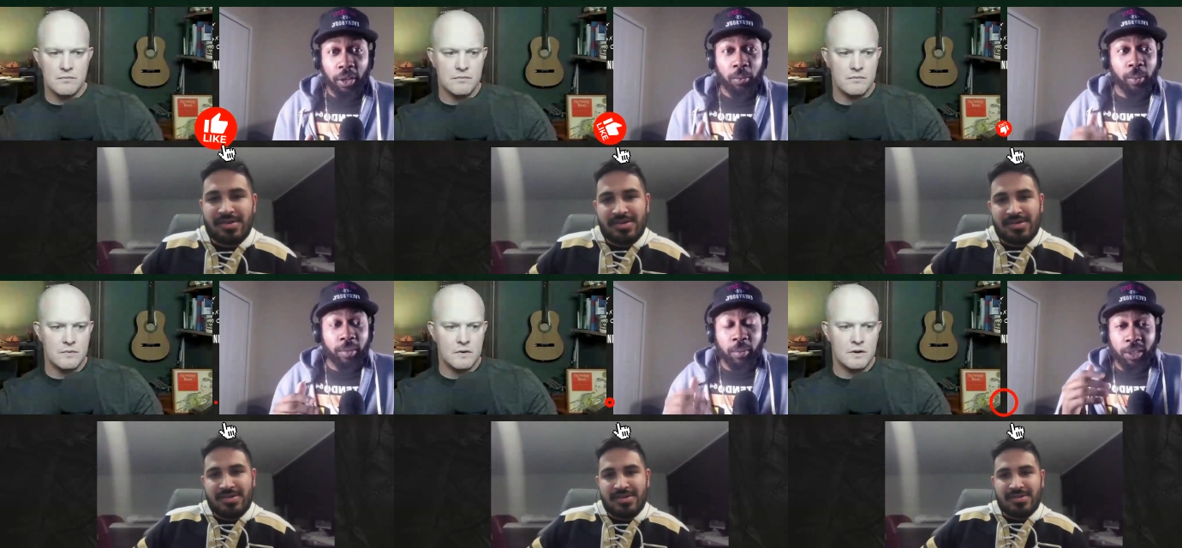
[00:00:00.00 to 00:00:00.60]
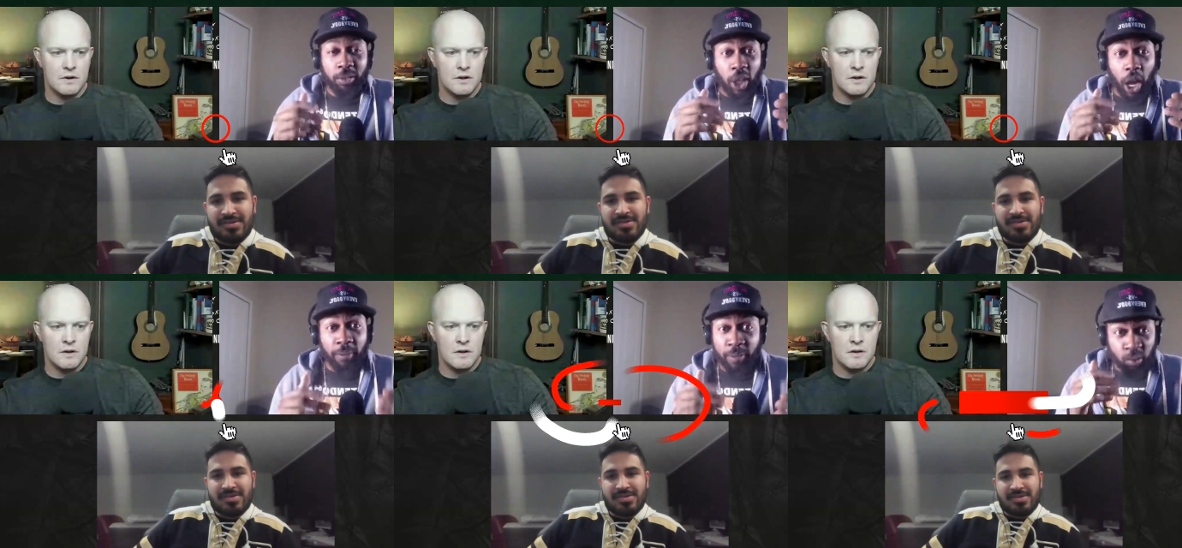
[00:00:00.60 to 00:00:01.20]
Speaker 1: though? We when
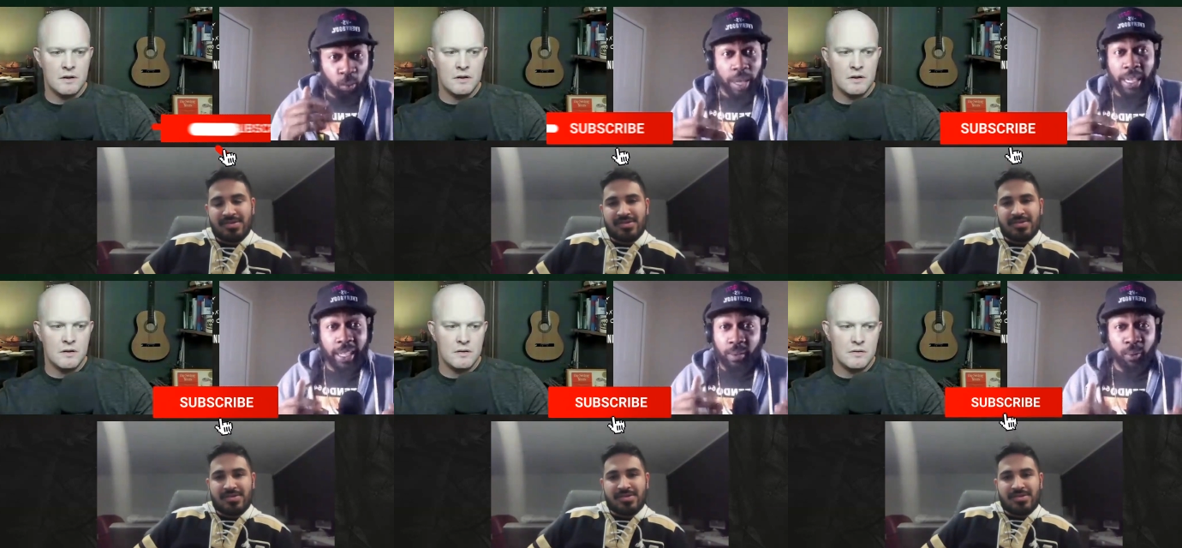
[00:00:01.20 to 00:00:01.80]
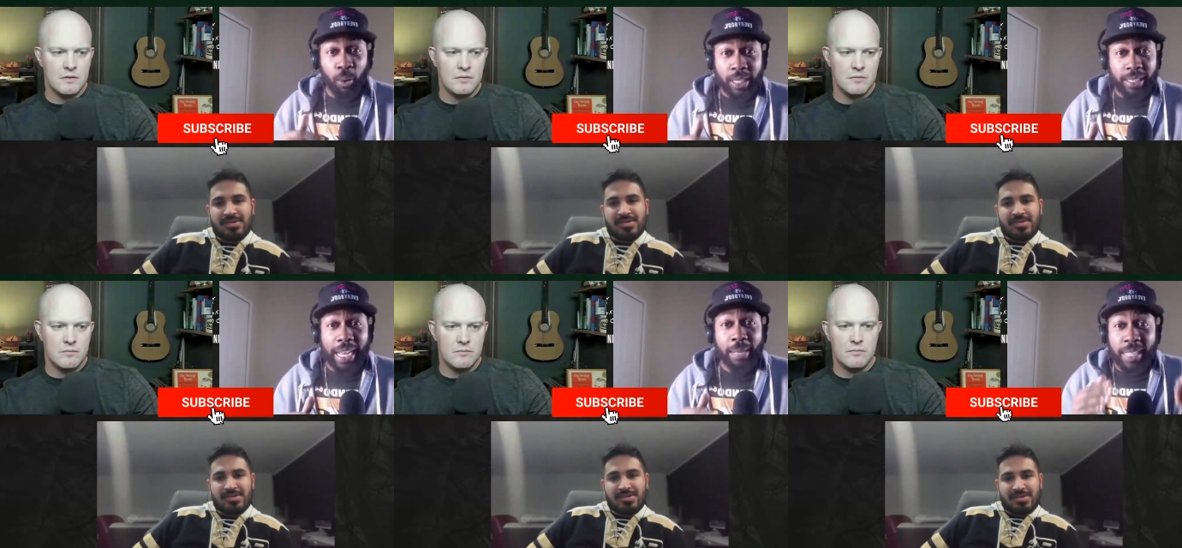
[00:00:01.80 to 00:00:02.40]
Goff is winging it forty
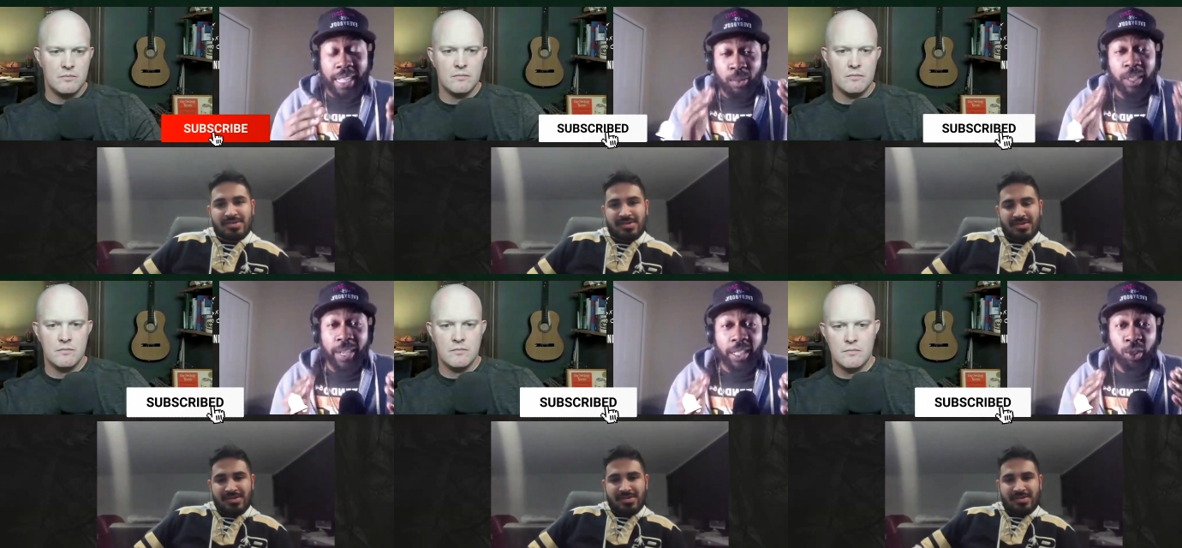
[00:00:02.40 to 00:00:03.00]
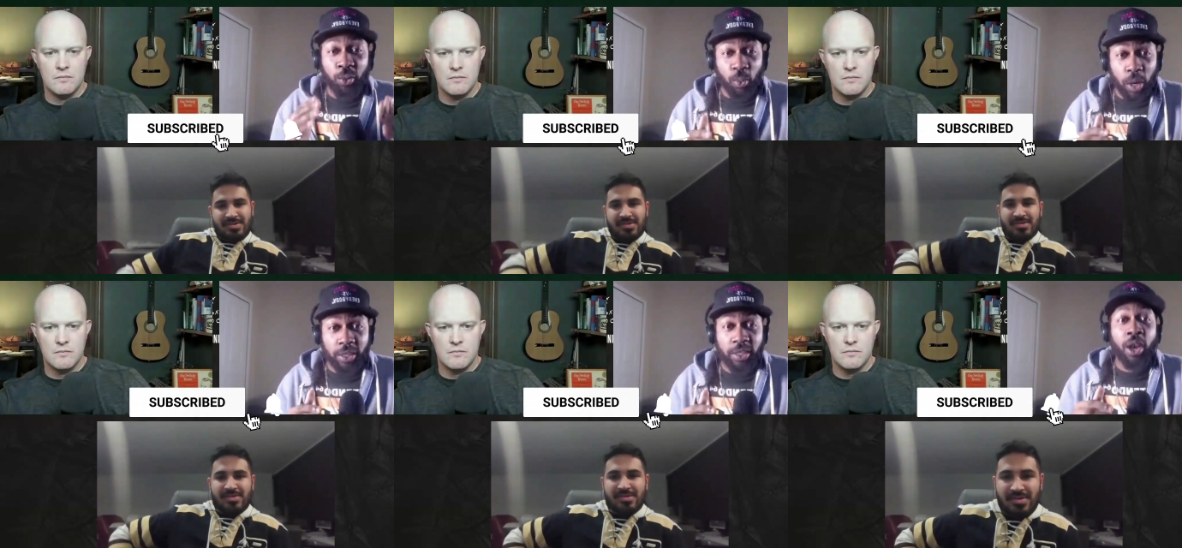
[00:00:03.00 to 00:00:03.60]
times, that's when you're at your
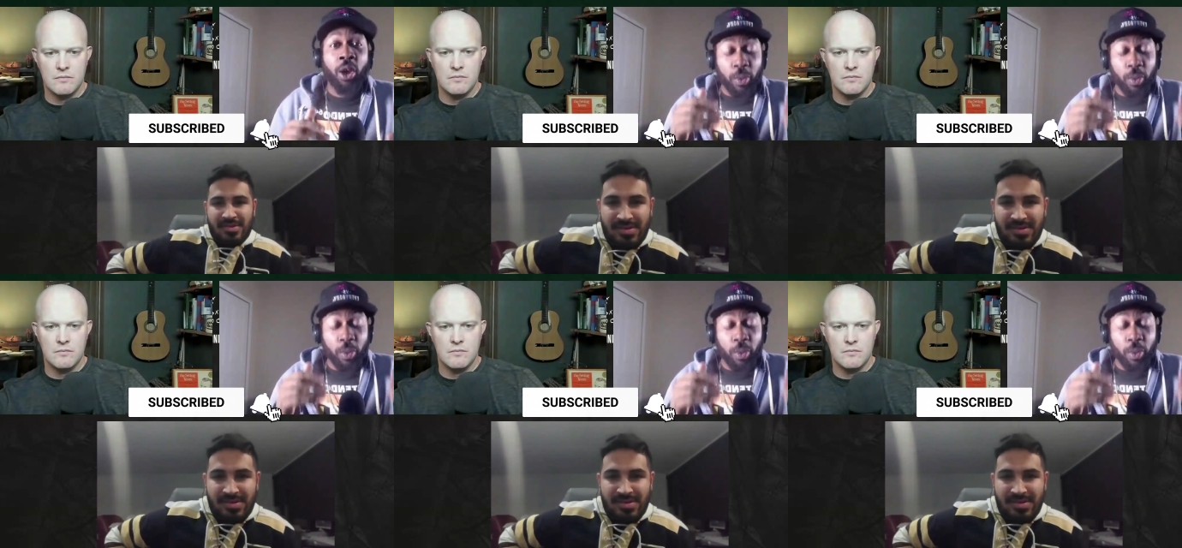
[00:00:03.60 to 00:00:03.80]
worst.